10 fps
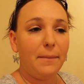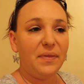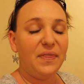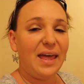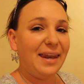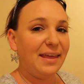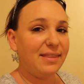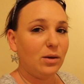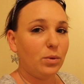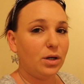But then I
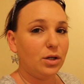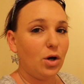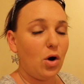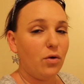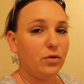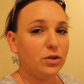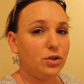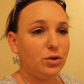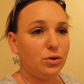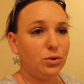think we're going to go over
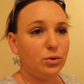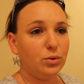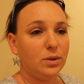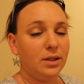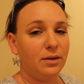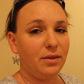to